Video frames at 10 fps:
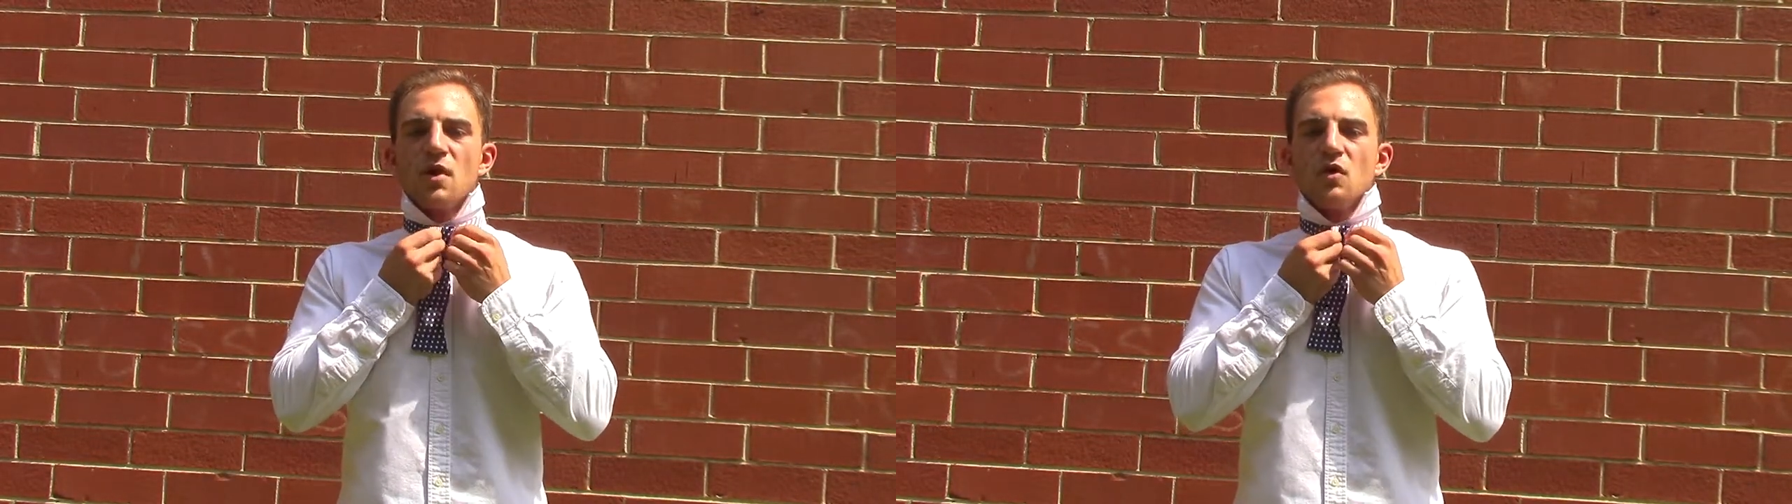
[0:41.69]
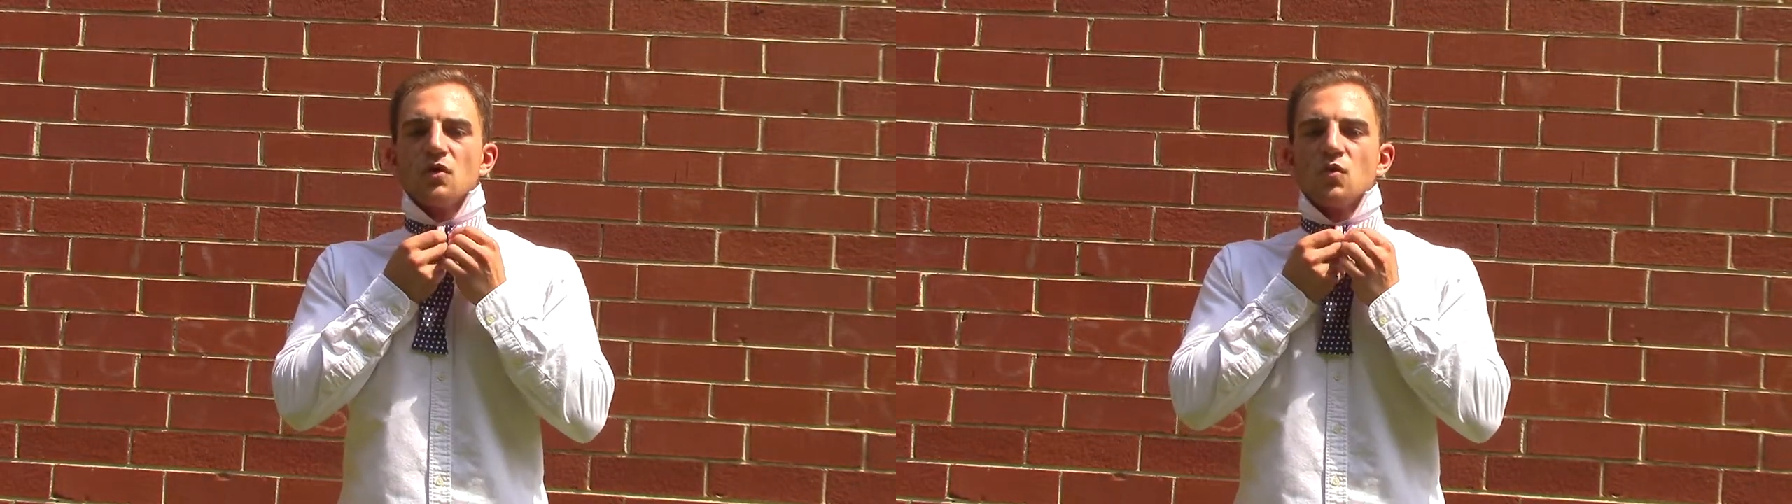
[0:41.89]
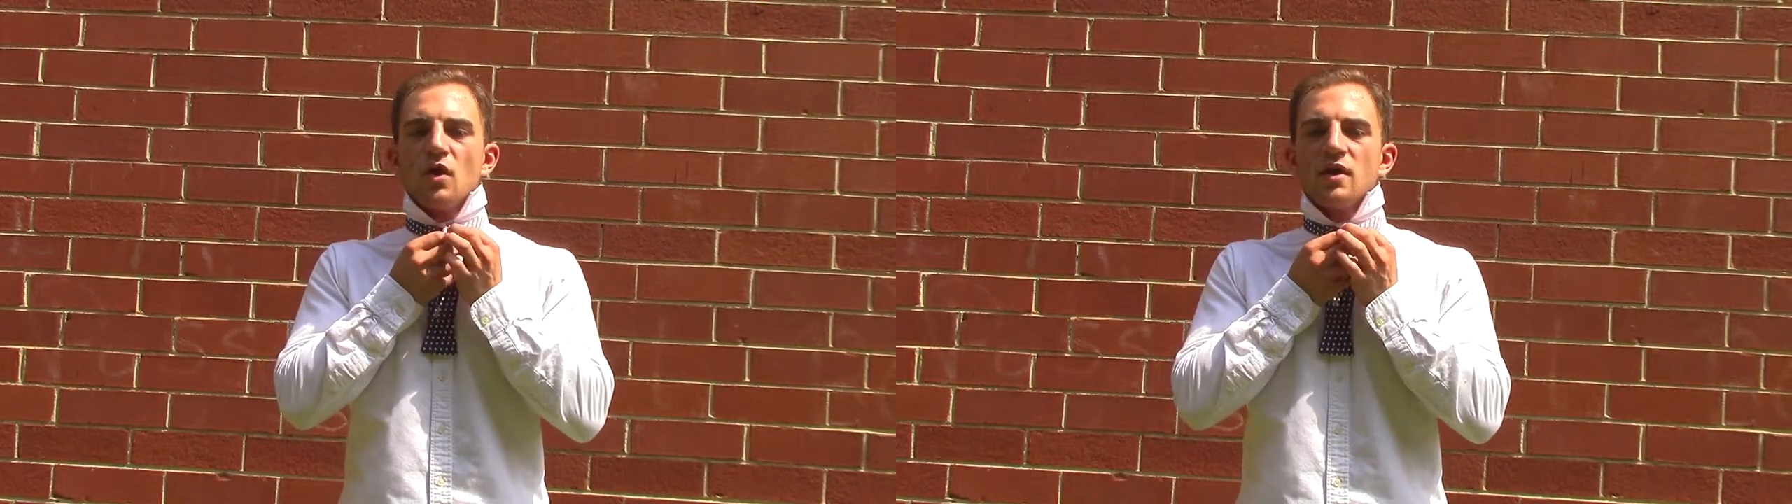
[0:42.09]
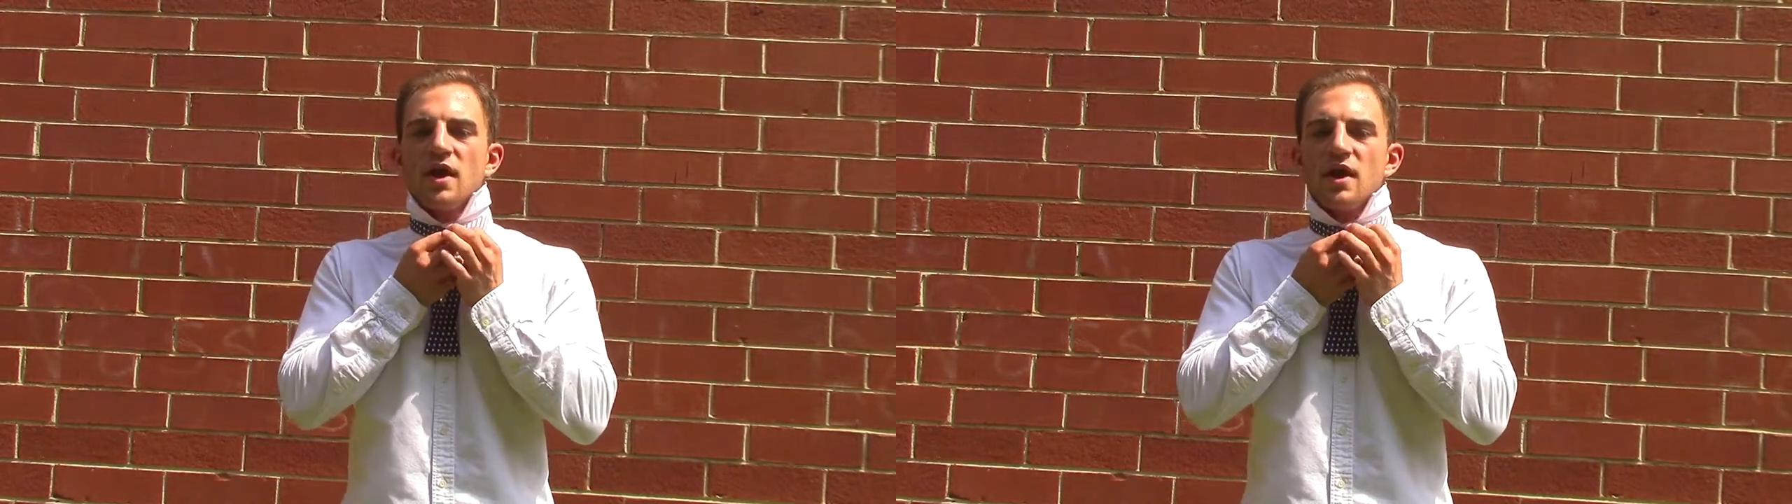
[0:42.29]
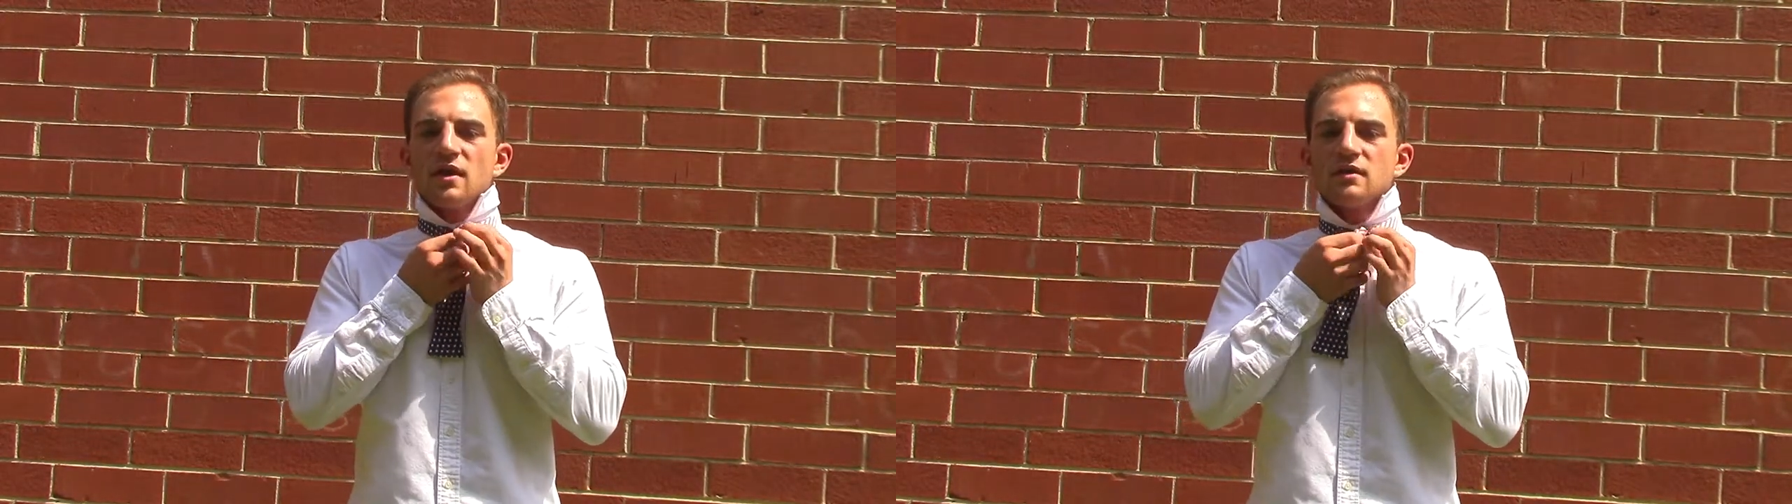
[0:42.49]
bow in one
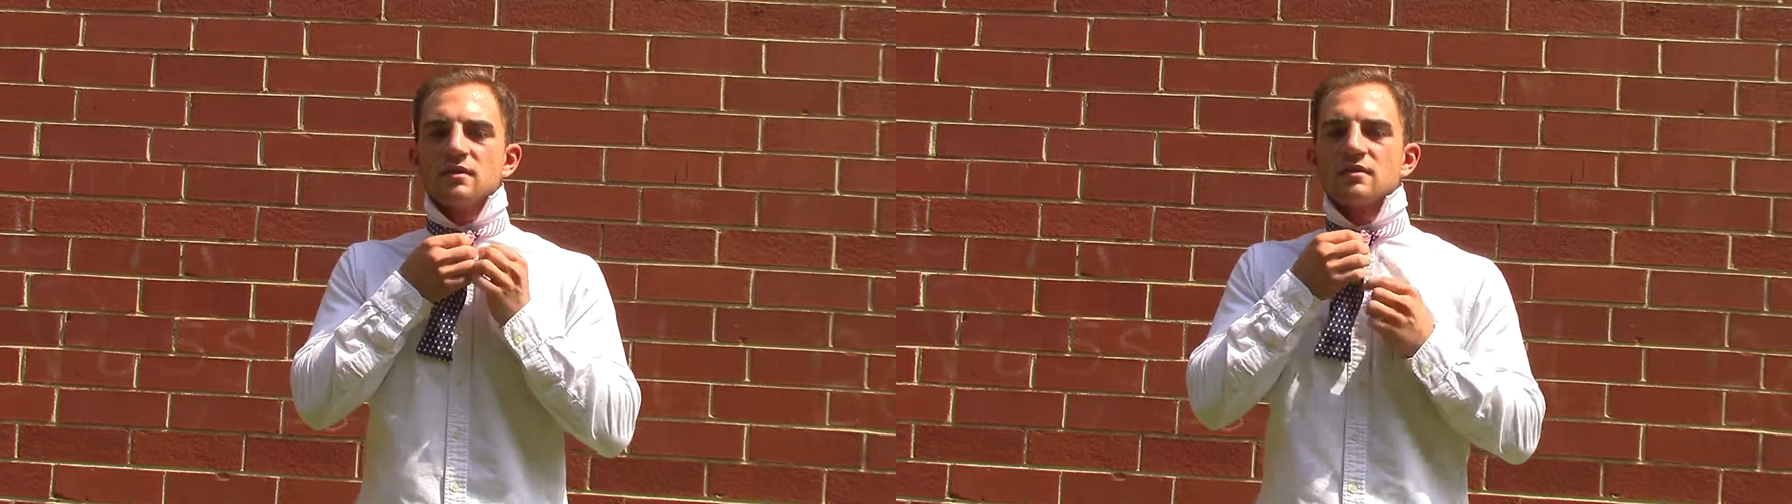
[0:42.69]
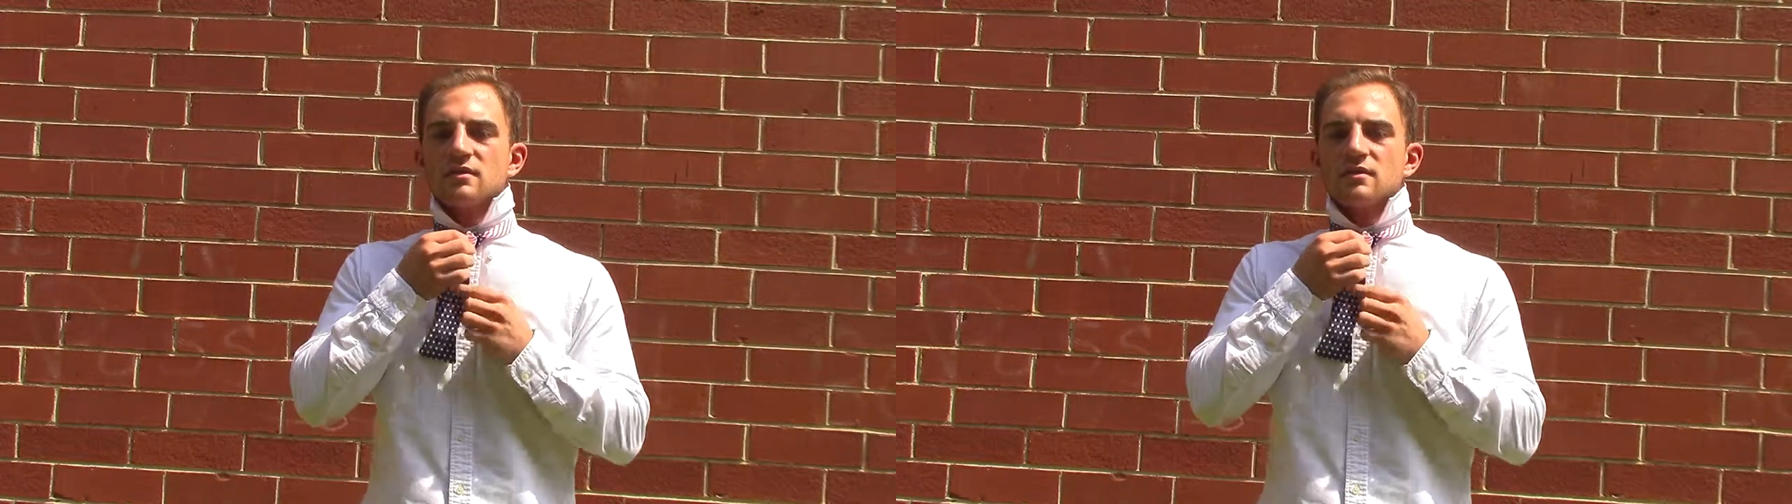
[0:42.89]
hand,